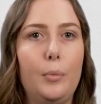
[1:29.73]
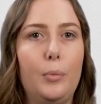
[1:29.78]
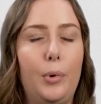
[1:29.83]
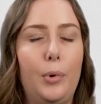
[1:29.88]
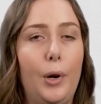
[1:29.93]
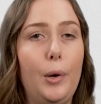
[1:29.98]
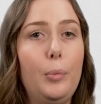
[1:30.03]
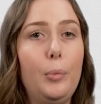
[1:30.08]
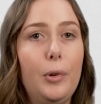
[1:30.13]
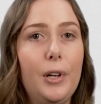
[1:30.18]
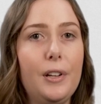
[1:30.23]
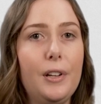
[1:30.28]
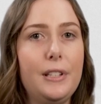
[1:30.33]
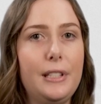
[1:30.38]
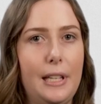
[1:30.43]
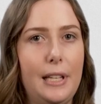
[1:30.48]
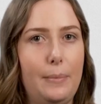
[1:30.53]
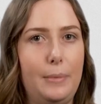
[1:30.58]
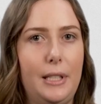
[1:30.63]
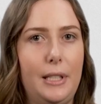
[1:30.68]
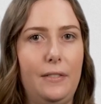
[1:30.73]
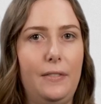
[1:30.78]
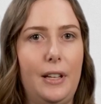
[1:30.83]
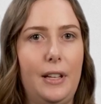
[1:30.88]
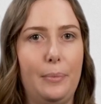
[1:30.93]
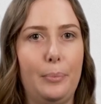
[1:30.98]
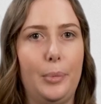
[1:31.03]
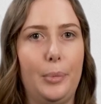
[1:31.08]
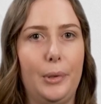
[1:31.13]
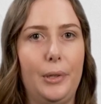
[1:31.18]
Proprioceptive
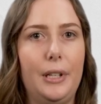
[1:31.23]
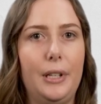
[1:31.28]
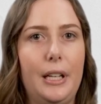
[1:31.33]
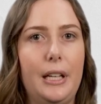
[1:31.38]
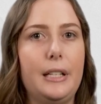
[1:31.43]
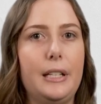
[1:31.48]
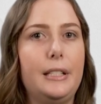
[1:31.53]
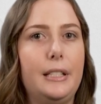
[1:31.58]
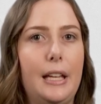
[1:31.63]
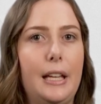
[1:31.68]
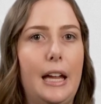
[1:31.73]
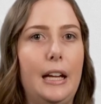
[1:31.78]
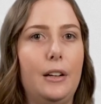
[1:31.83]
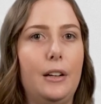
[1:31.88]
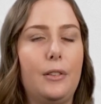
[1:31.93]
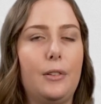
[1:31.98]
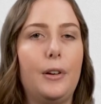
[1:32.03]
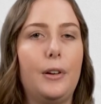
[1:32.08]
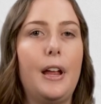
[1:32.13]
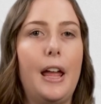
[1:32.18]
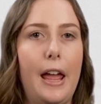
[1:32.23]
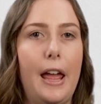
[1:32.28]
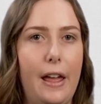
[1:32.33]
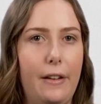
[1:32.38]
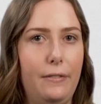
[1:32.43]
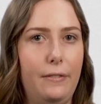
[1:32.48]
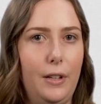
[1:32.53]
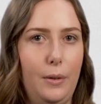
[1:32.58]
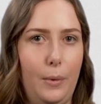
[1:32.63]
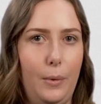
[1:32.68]
input is gained through
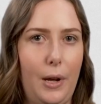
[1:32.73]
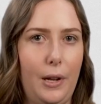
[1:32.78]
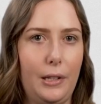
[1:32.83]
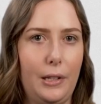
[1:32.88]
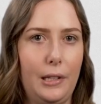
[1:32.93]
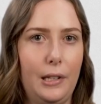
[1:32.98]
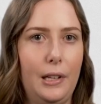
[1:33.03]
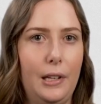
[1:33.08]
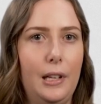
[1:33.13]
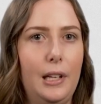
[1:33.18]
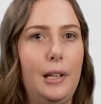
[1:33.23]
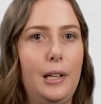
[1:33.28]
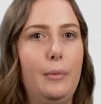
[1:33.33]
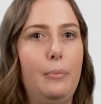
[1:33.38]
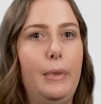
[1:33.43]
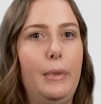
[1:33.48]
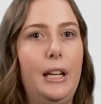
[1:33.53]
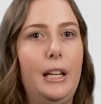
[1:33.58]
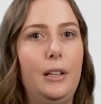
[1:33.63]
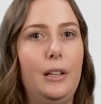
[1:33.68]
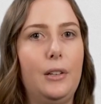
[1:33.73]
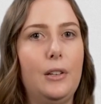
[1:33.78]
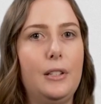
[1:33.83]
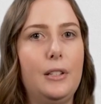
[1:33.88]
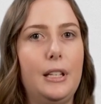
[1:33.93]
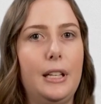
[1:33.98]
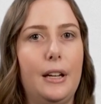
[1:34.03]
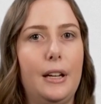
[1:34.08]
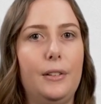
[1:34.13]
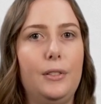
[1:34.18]
heavy work, meaning
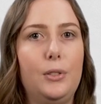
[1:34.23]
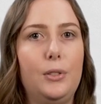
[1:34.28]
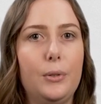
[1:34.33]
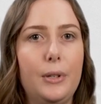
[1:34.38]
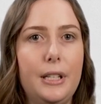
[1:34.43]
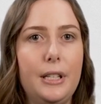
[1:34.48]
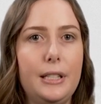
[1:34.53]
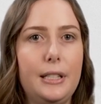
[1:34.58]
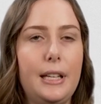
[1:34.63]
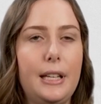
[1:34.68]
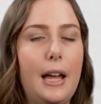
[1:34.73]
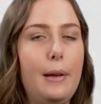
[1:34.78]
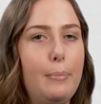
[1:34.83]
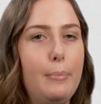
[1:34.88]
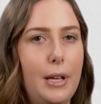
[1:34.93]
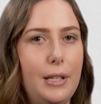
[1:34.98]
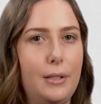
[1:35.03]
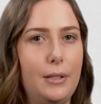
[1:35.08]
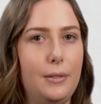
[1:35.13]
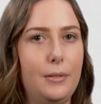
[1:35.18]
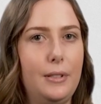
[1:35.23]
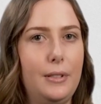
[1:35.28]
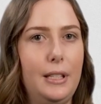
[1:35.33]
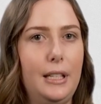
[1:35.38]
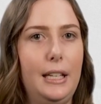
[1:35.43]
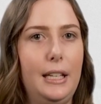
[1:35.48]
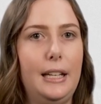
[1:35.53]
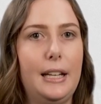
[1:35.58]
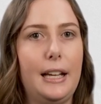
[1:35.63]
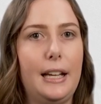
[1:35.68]
using our joints and muscles
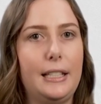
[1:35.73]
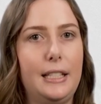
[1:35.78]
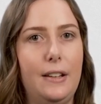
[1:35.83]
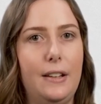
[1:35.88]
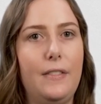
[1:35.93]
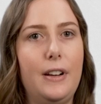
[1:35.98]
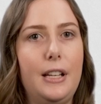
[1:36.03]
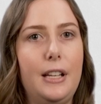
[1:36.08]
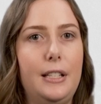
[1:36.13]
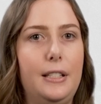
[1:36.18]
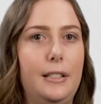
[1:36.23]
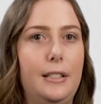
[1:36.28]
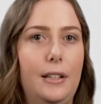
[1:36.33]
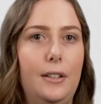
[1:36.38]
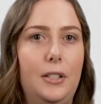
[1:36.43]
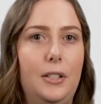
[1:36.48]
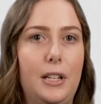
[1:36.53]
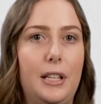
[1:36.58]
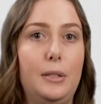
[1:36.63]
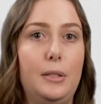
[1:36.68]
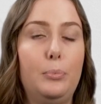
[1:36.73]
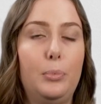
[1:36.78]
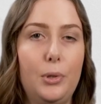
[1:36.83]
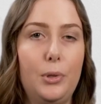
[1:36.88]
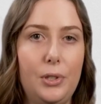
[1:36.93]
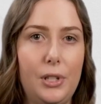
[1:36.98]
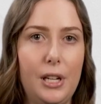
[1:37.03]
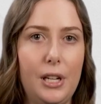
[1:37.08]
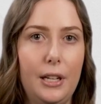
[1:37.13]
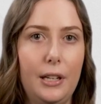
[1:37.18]
in activities such as
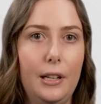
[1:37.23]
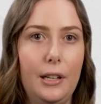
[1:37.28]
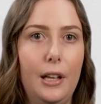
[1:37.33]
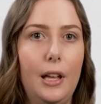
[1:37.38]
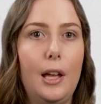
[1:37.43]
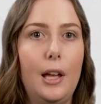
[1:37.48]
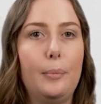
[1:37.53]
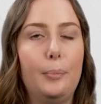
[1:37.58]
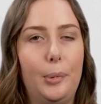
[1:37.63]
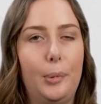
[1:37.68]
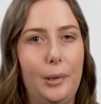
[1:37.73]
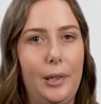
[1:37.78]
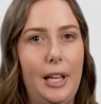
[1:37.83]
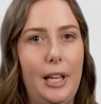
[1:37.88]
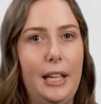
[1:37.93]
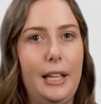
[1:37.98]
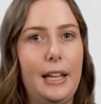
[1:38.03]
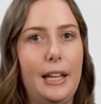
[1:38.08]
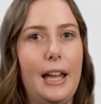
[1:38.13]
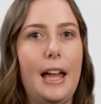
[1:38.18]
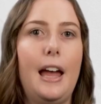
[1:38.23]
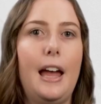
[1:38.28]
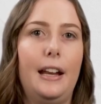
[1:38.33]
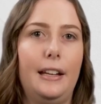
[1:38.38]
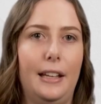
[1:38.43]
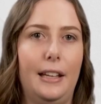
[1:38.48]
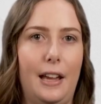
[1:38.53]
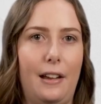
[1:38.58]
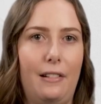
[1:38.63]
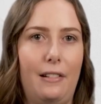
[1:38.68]
pushing, pulling,
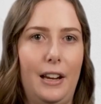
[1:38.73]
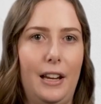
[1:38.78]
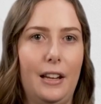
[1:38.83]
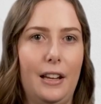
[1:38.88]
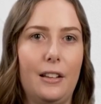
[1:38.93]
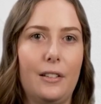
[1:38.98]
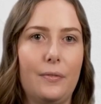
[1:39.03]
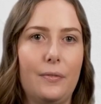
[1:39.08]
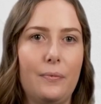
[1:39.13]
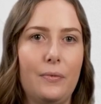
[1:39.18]
and carrying.